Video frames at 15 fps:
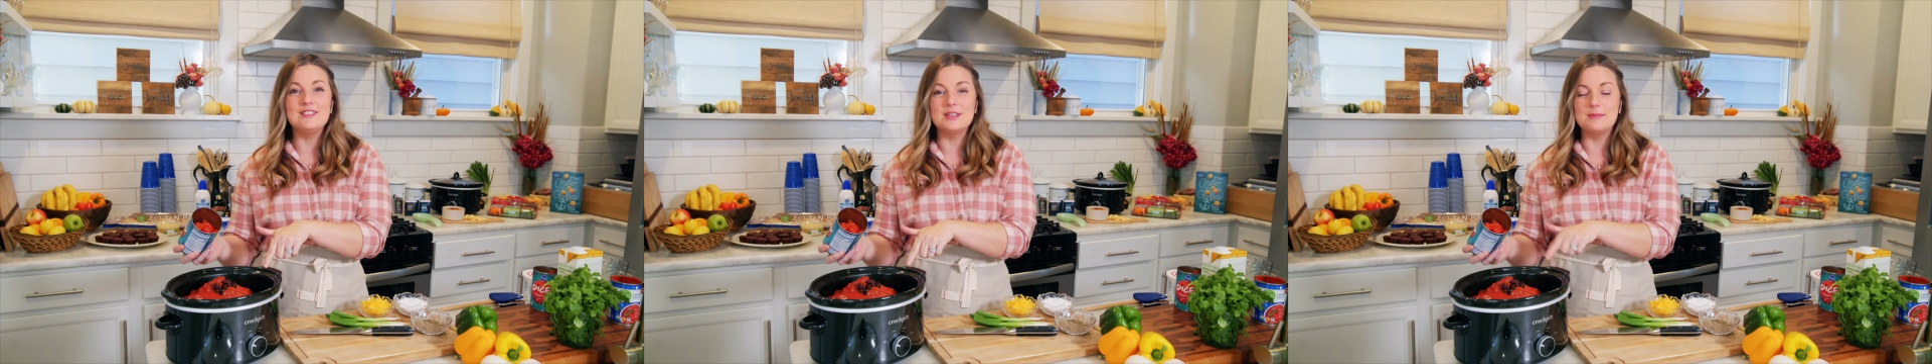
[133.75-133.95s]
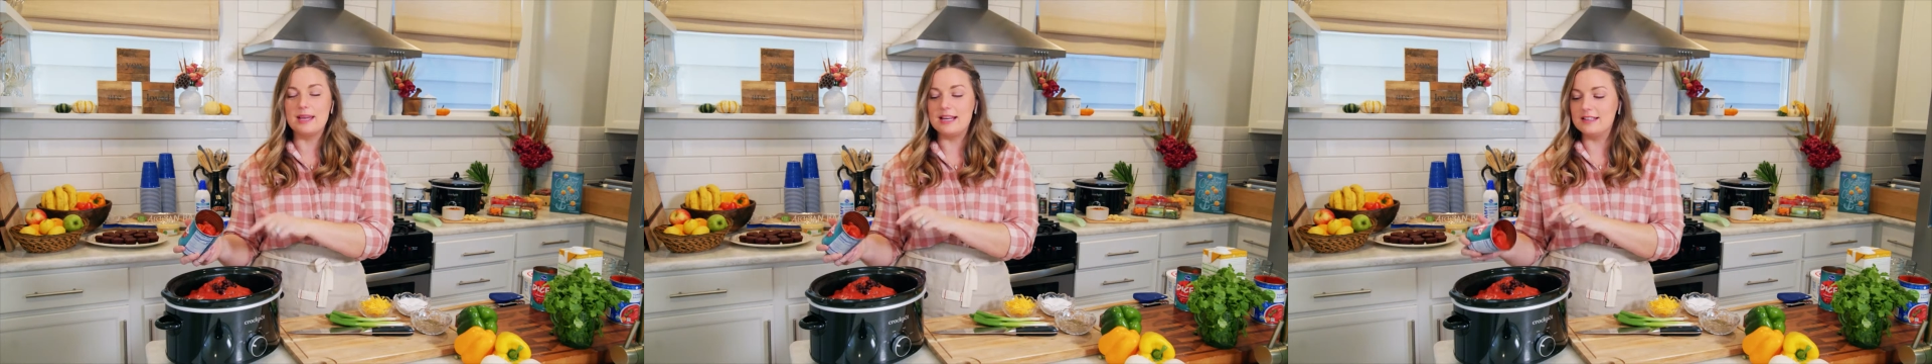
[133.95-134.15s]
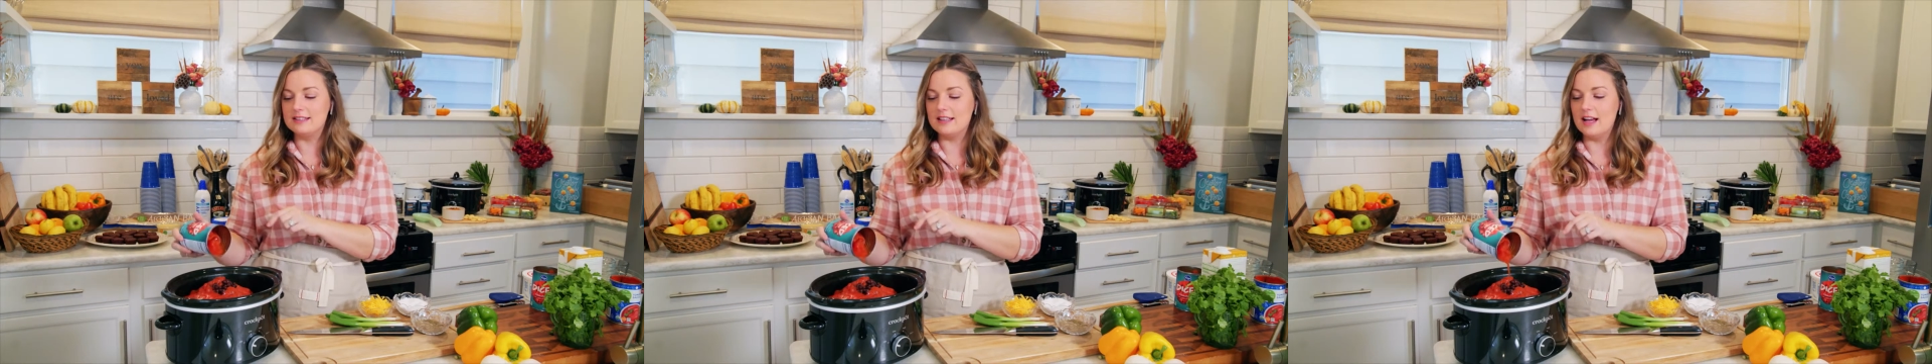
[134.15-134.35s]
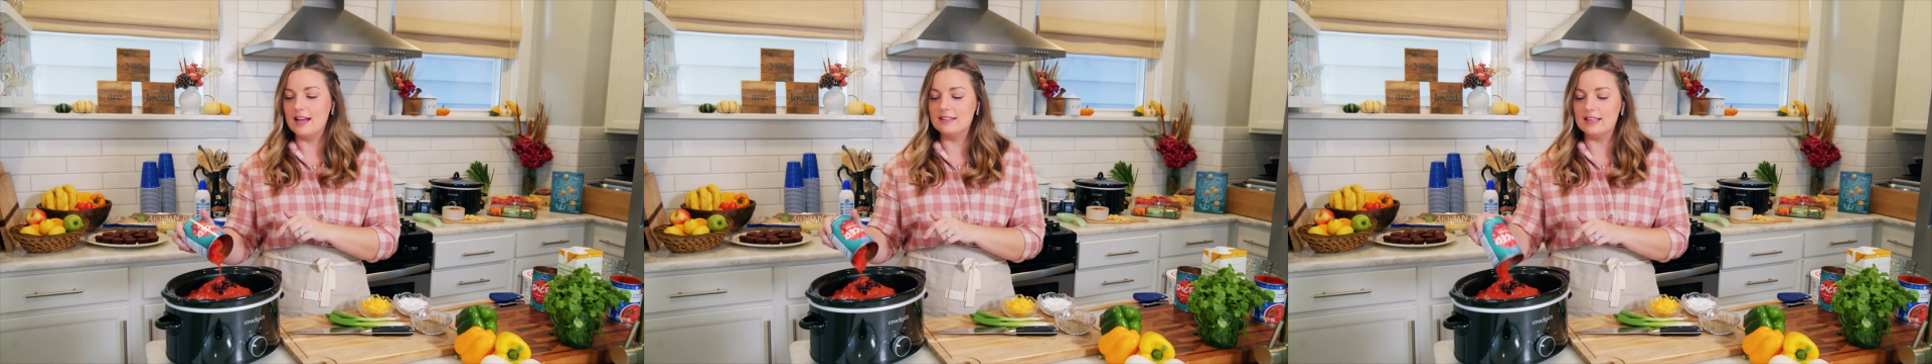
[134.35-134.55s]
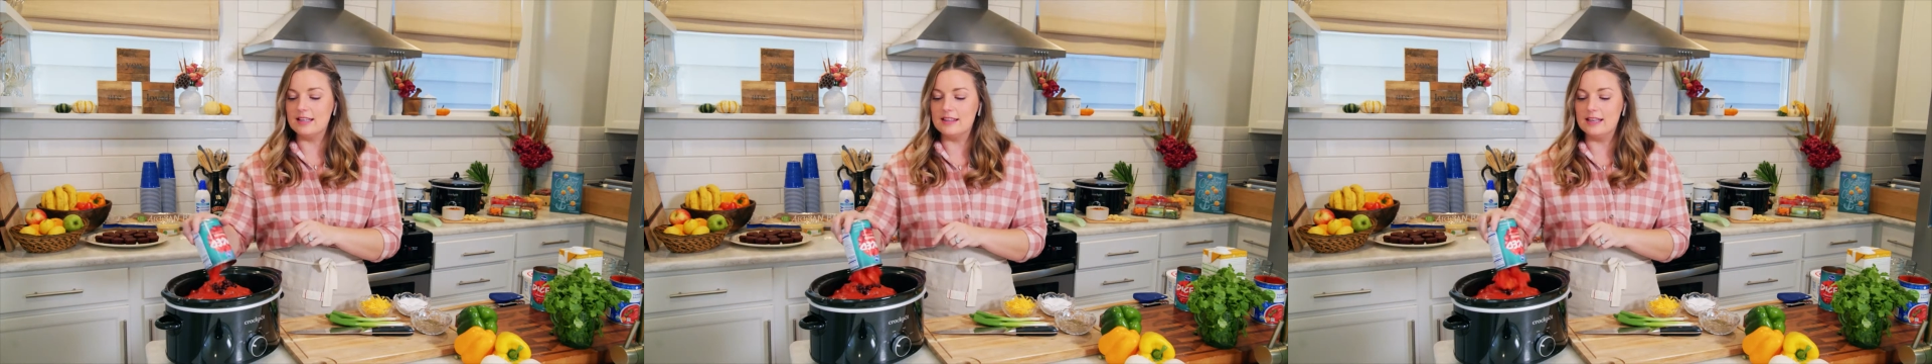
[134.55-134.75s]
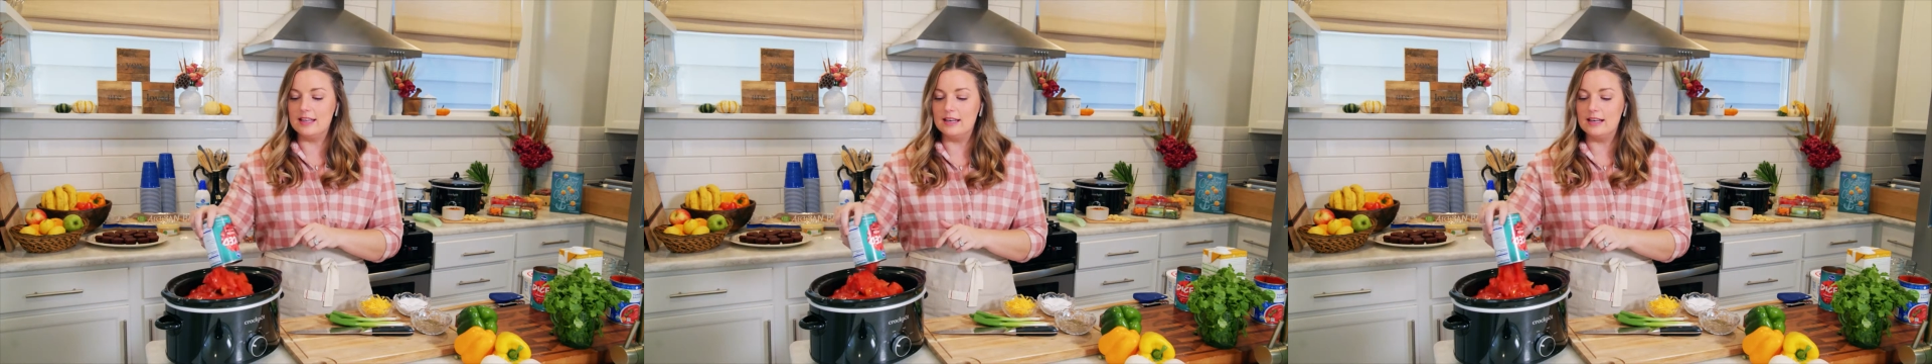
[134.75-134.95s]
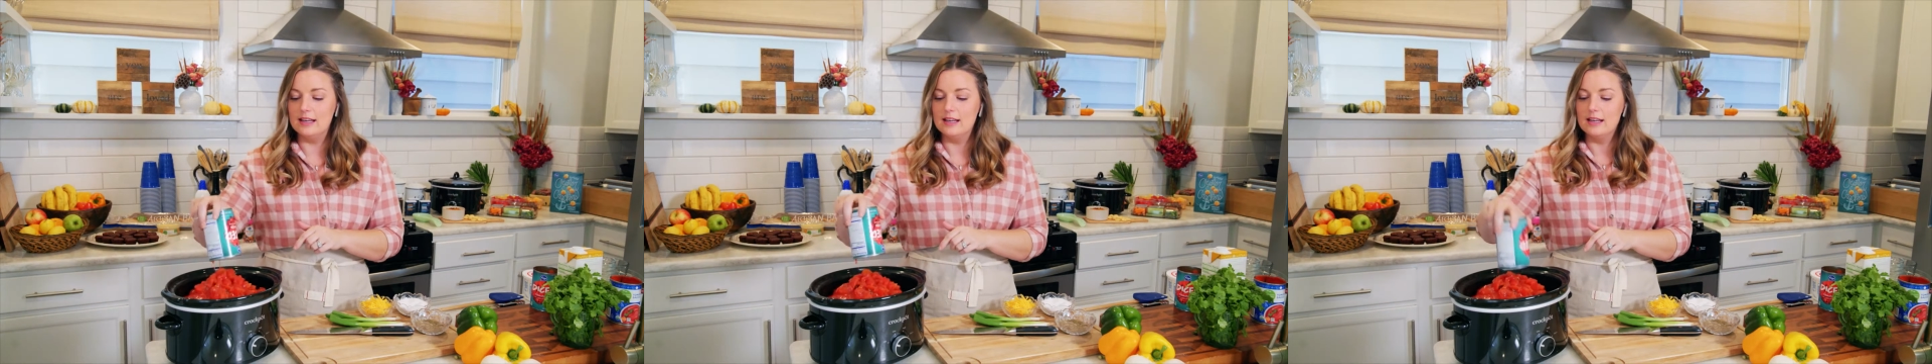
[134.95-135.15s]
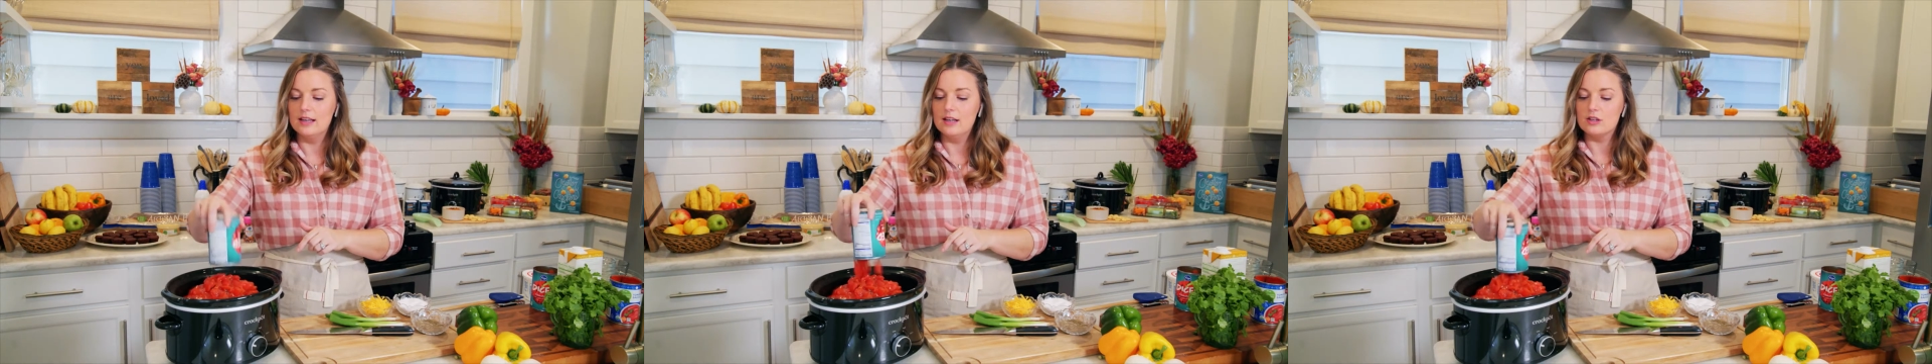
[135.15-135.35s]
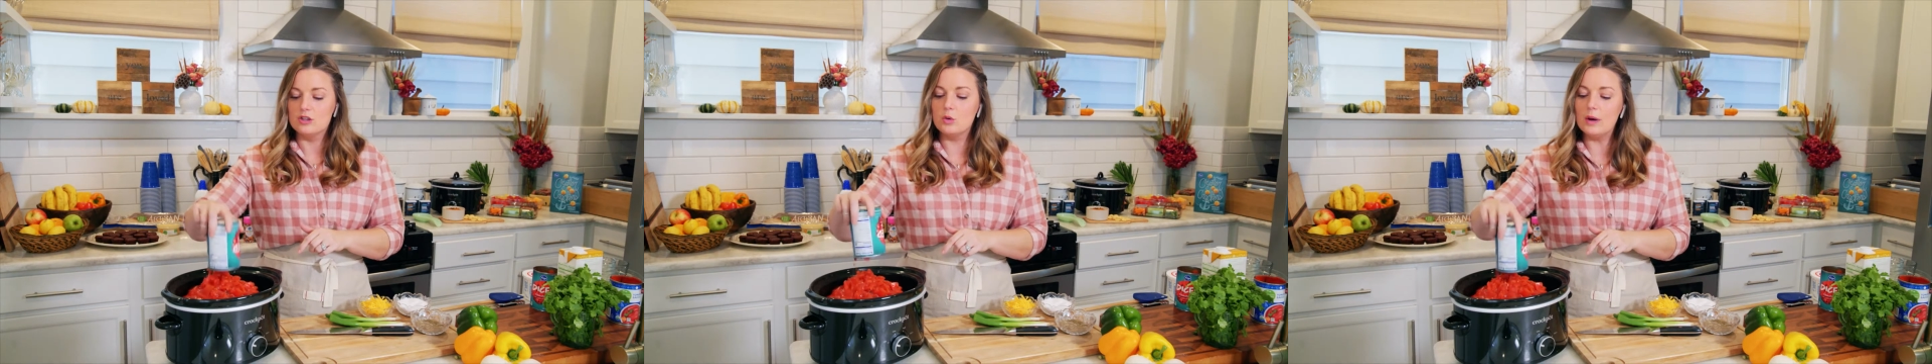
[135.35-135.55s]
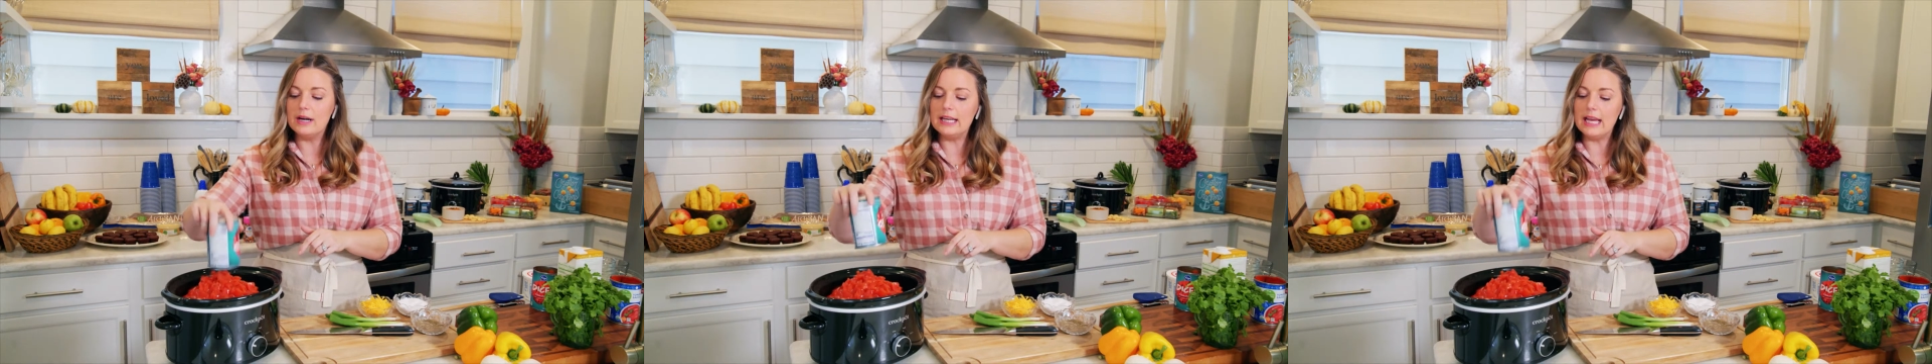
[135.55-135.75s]
of tomato sauce and then
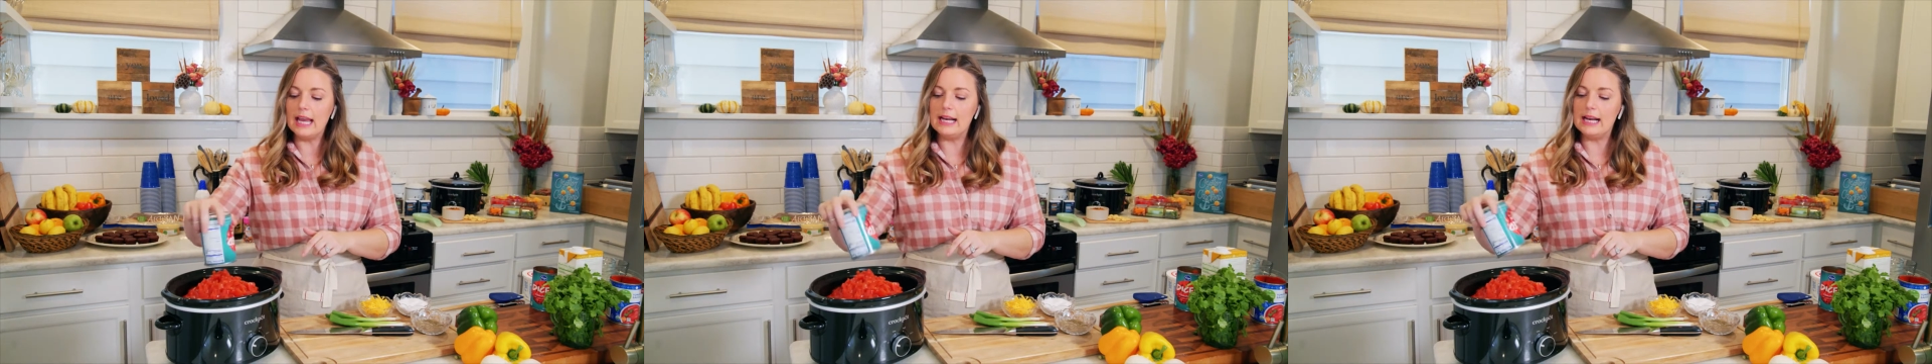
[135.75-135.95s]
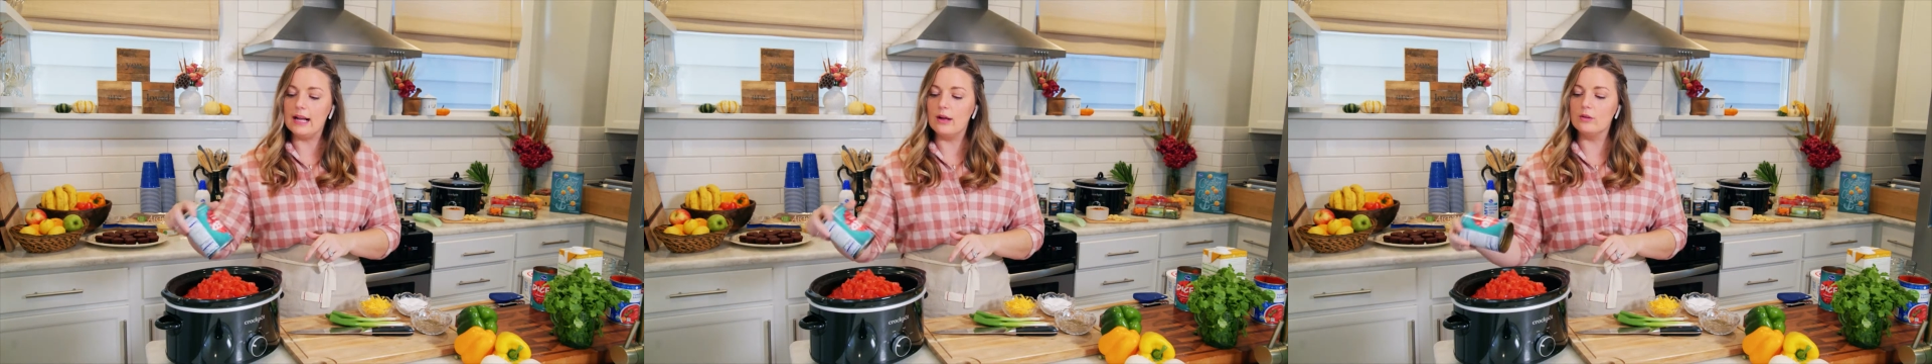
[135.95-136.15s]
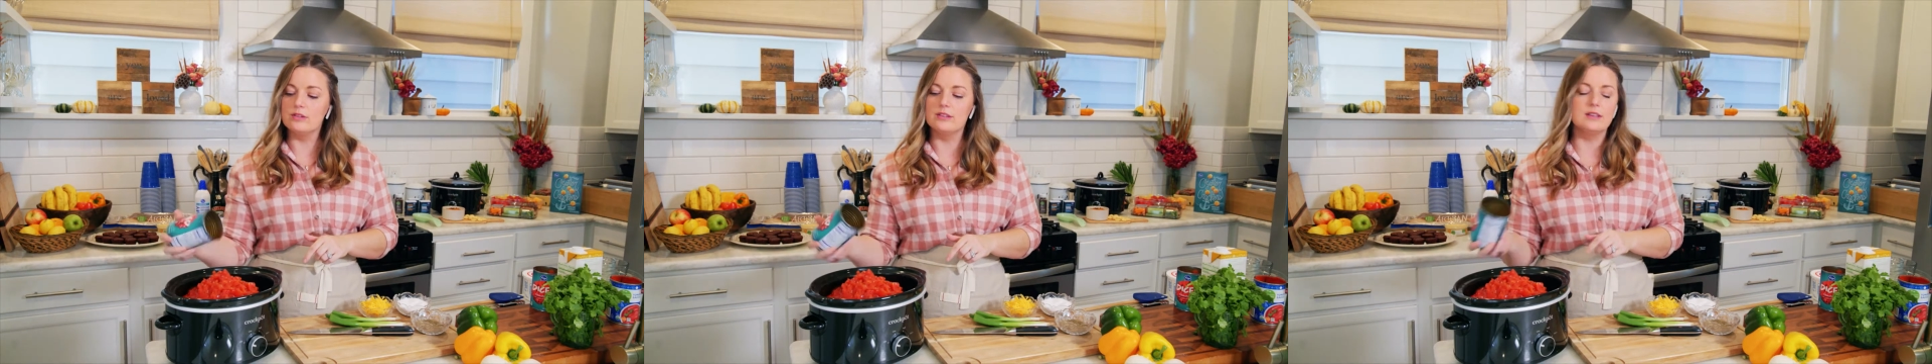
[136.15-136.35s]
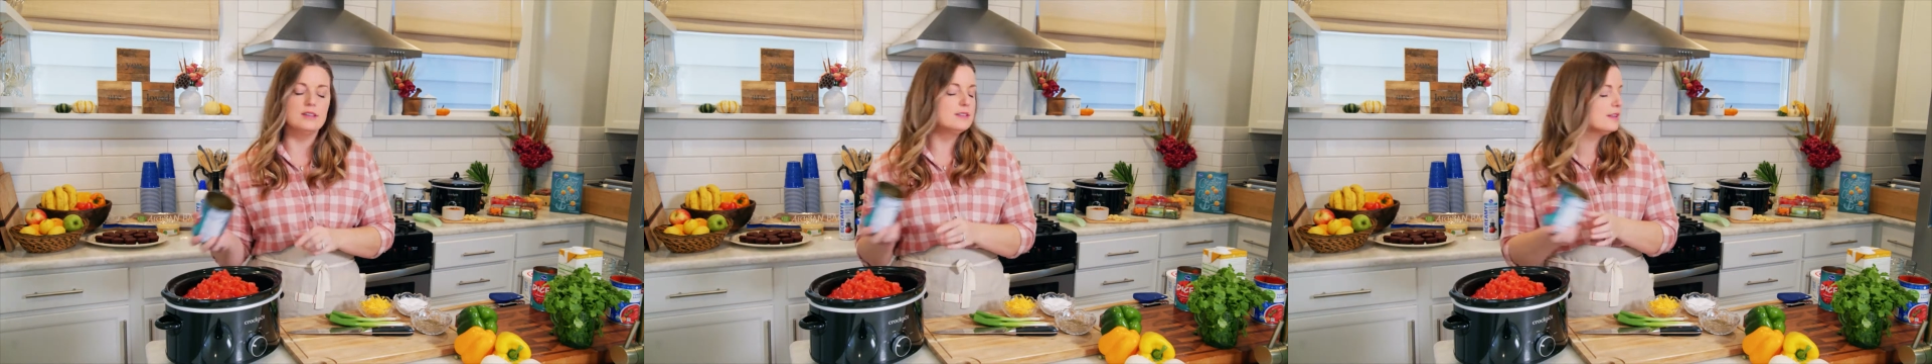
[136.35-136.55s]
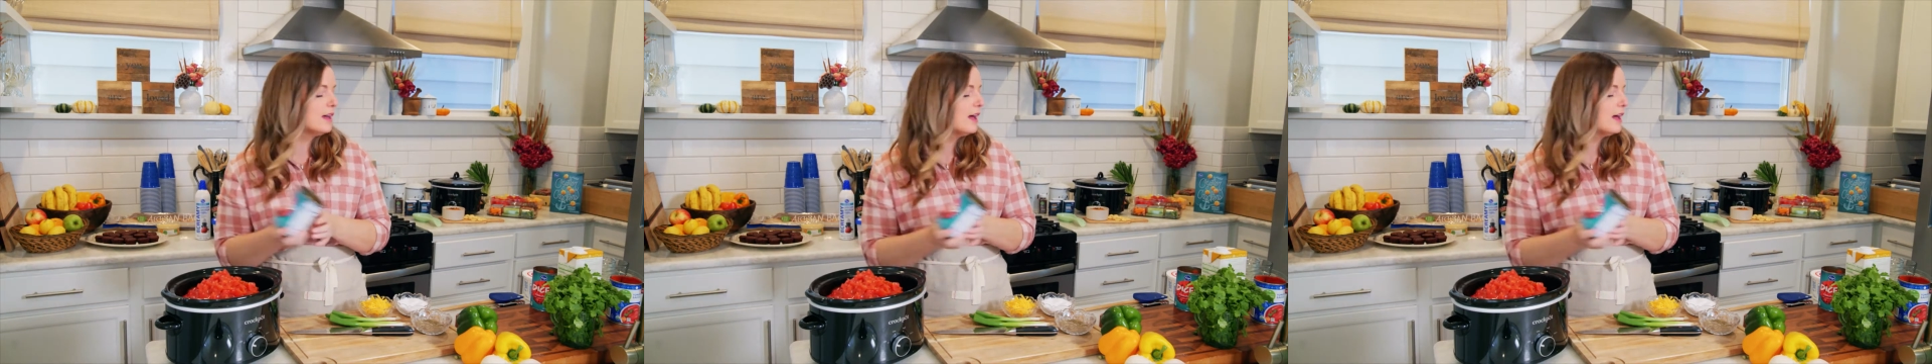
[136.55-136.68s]
28 ounces